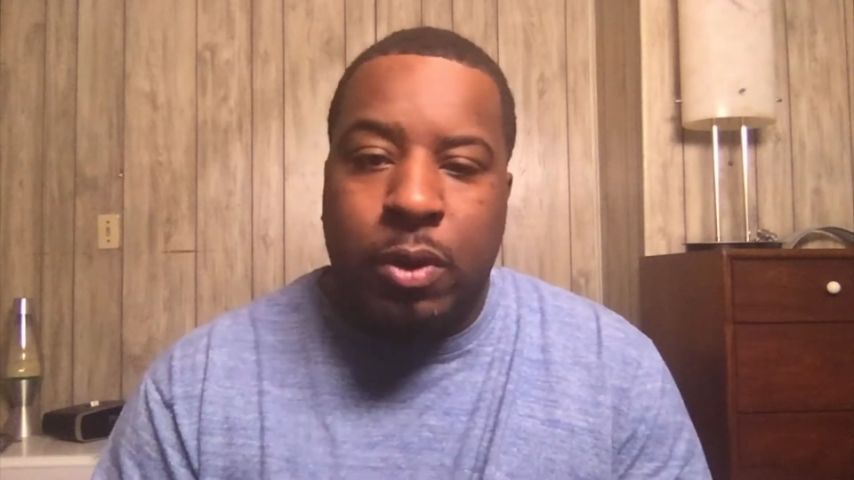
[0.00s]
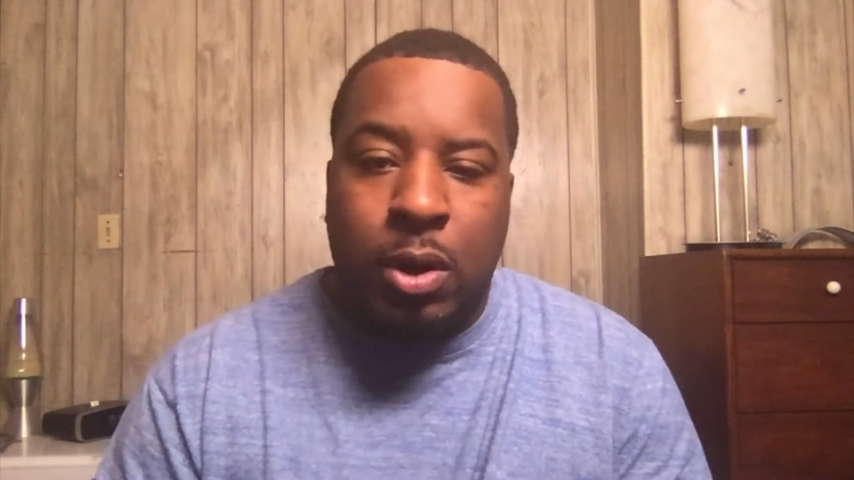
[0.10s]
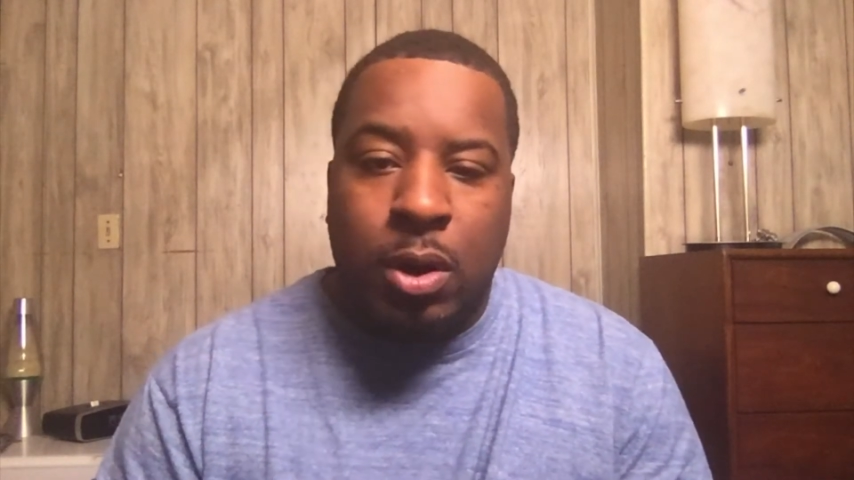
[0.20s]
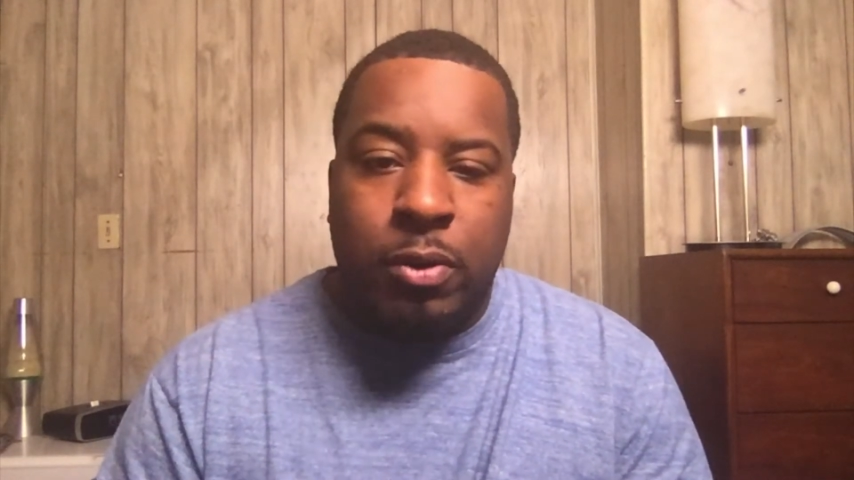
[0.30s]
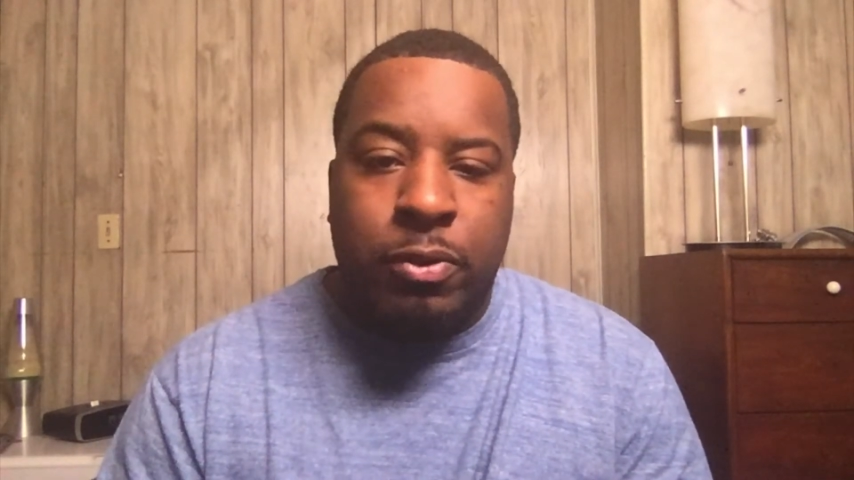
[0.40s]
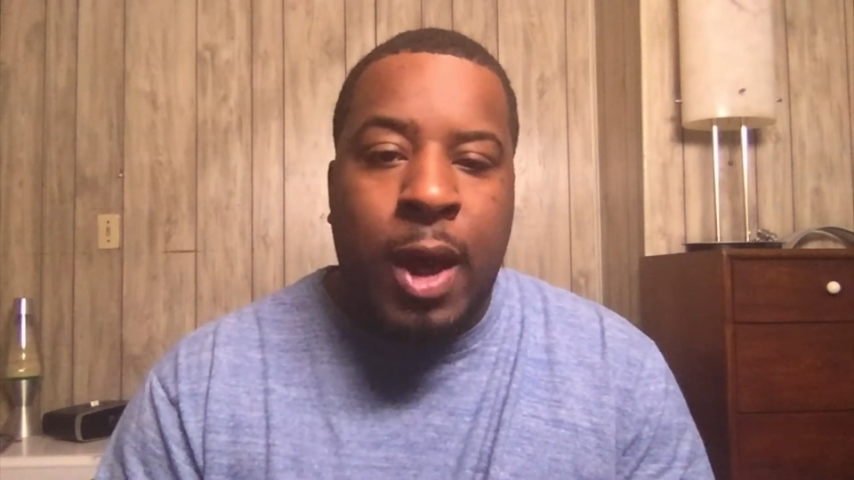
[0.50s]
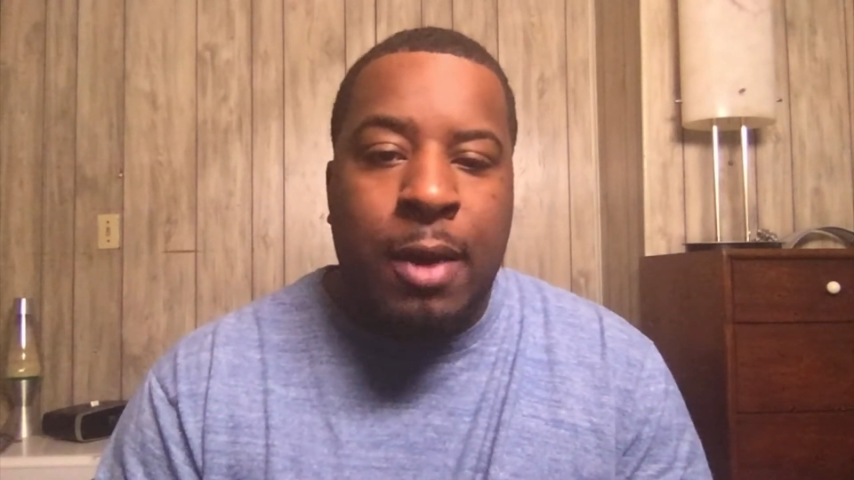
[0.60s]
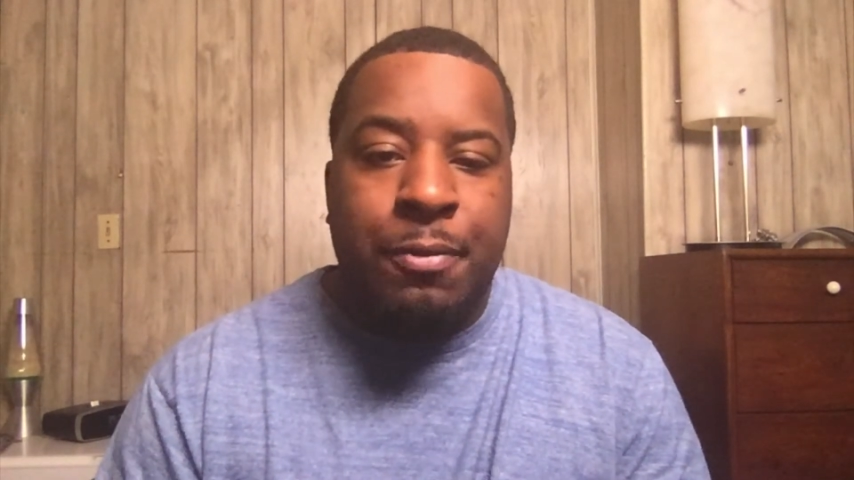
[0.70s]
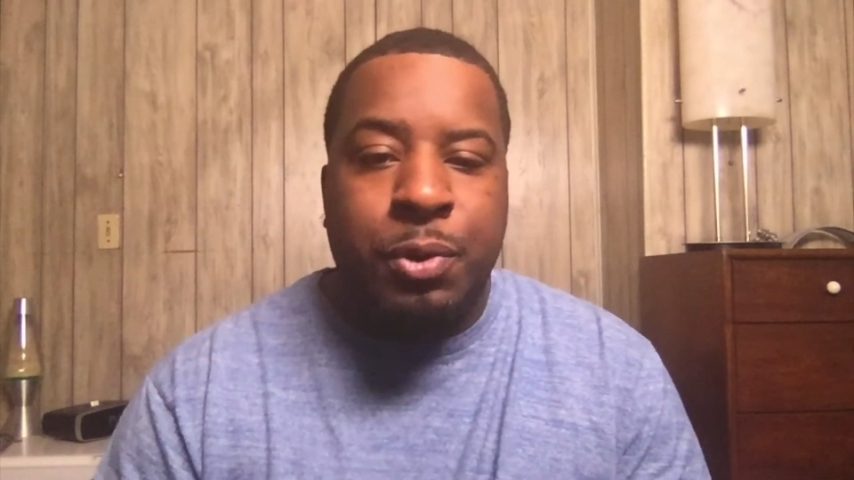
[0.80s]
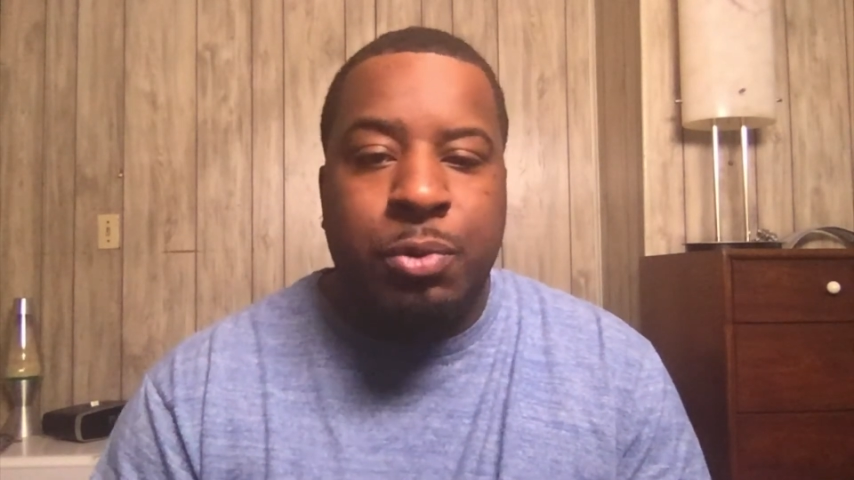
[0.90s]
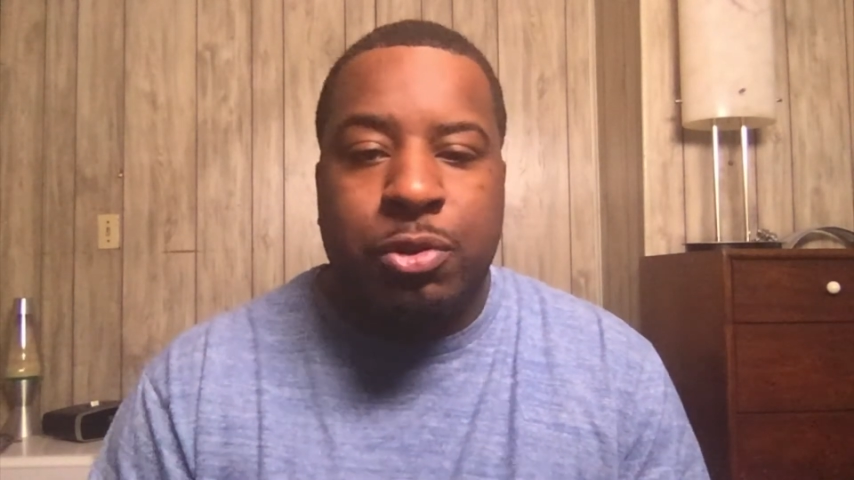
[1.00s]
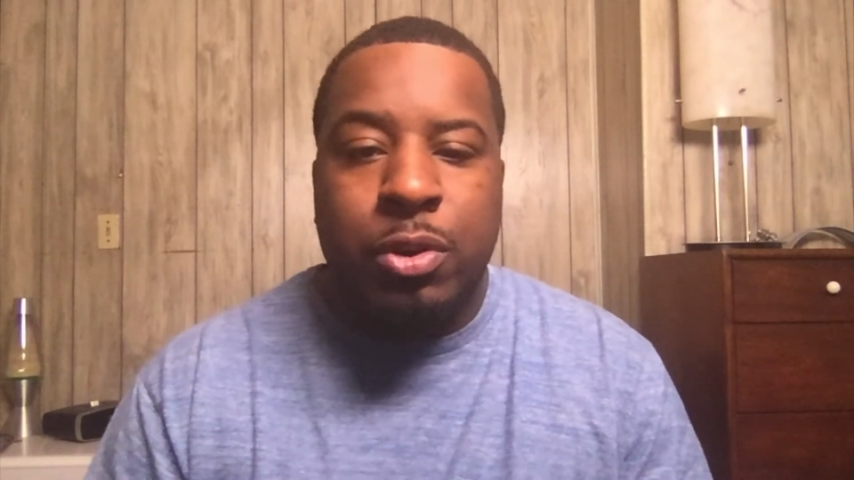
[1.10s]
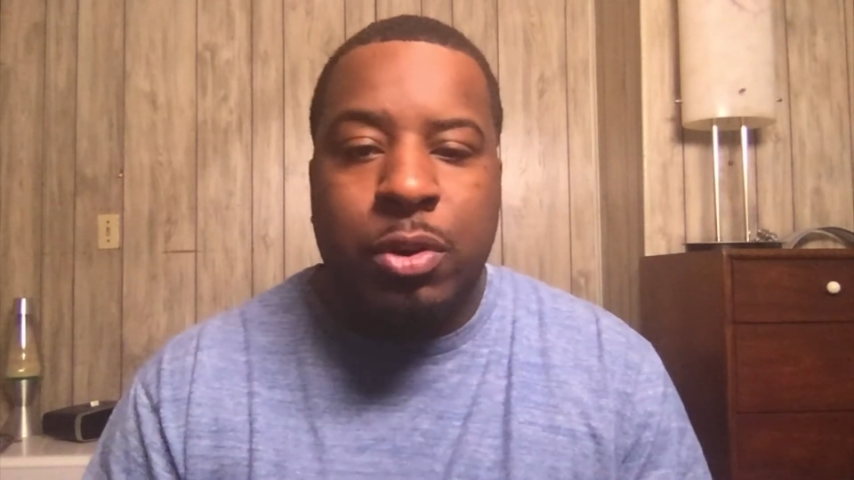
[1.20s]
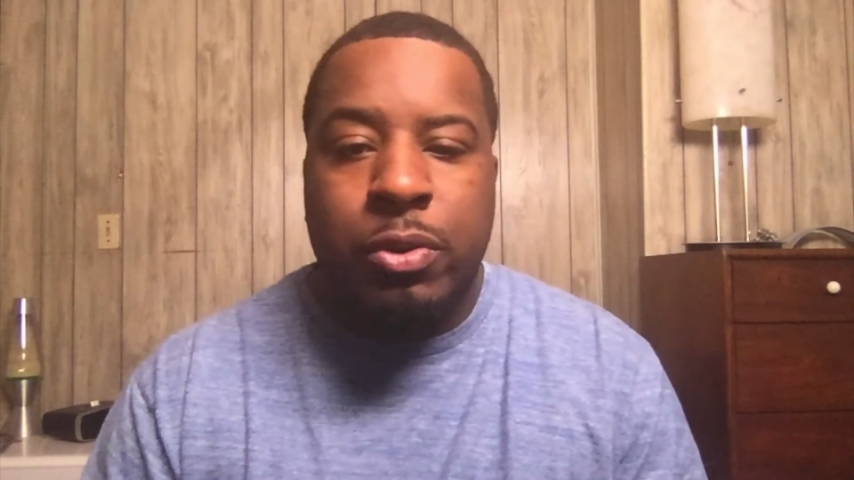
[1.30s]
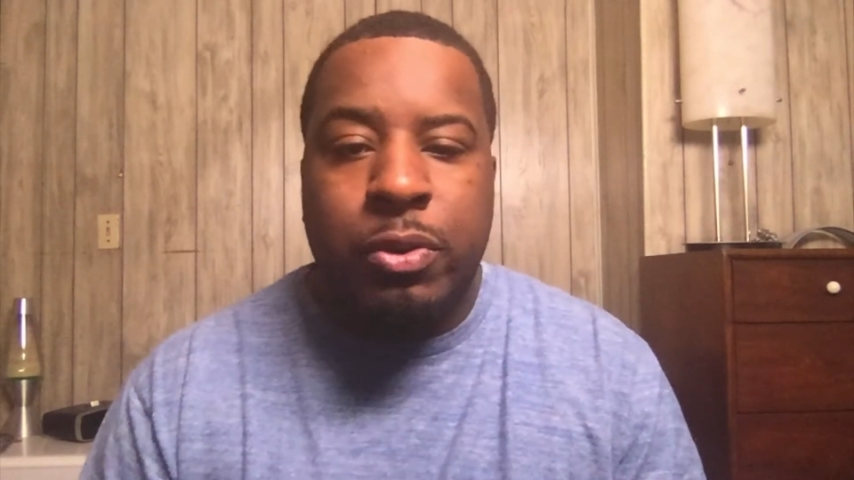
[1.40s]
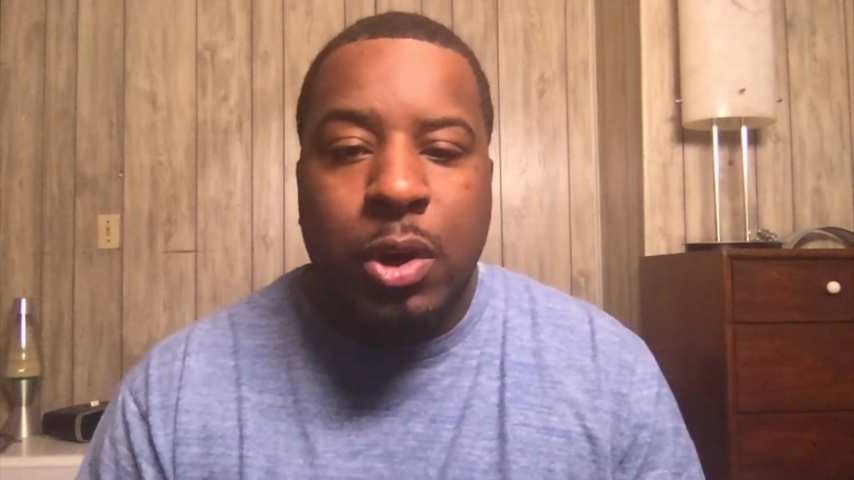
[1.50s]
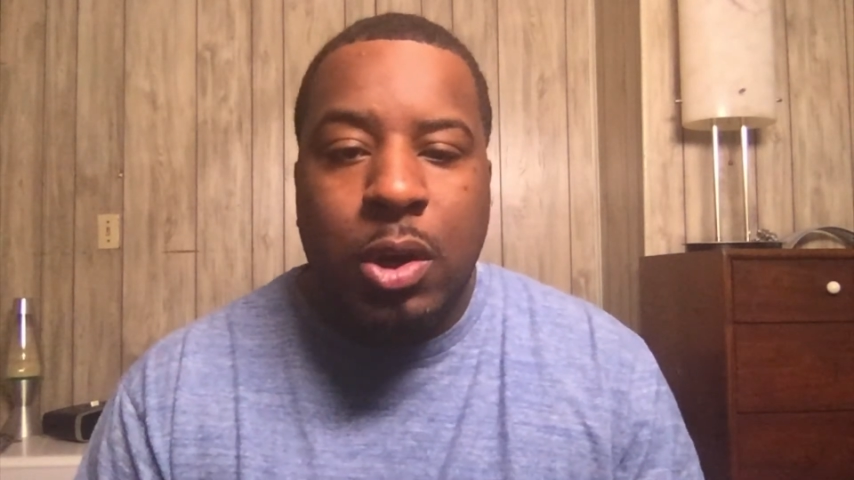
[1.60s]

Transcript: Uh, stock futures